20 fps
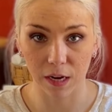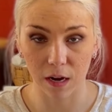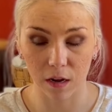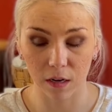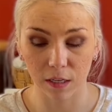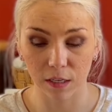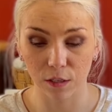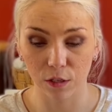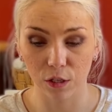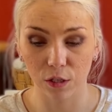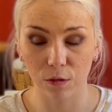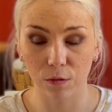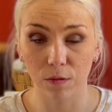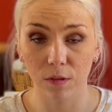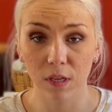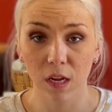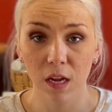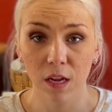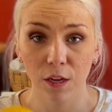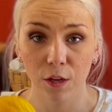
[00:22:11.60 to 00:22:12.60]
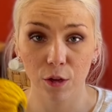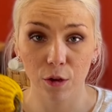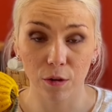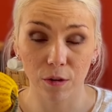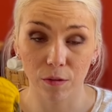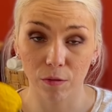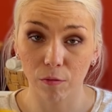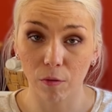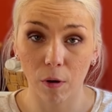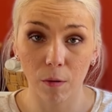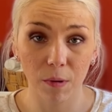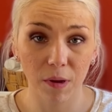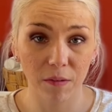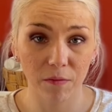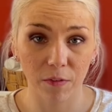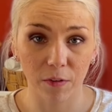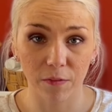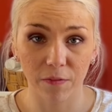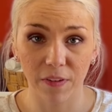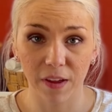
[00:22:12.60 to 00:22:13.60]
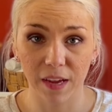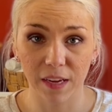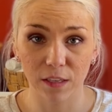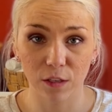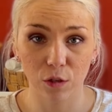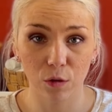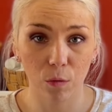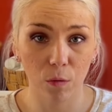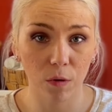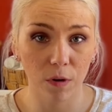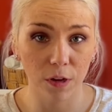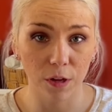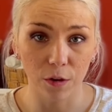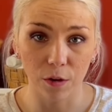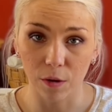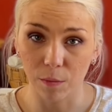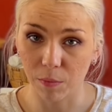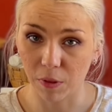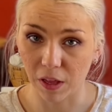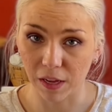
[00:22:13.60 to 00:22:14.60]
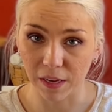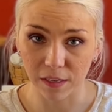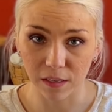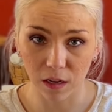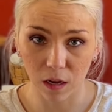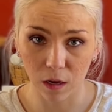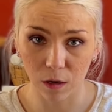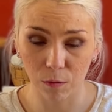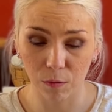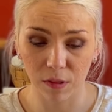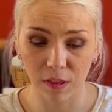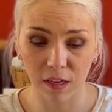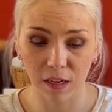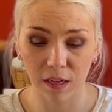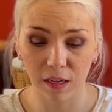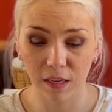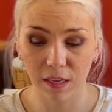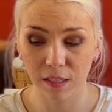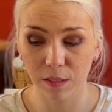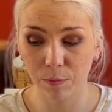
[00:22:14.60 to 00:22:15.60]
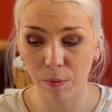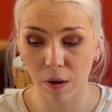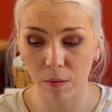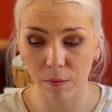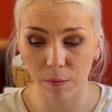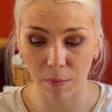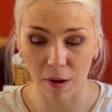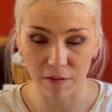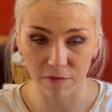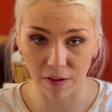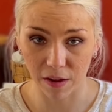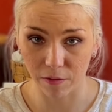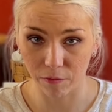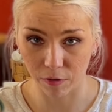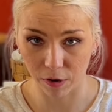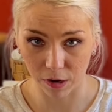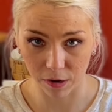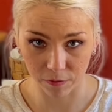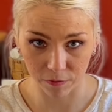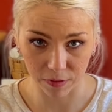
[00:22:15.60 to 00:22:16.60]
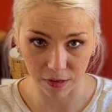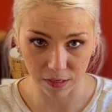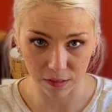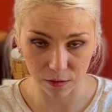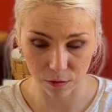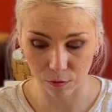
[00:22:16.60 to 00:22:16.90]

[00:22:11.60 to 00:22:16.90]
gotten its use. You can throw it for fetch or you can play tug with it. It's probably my favorite of these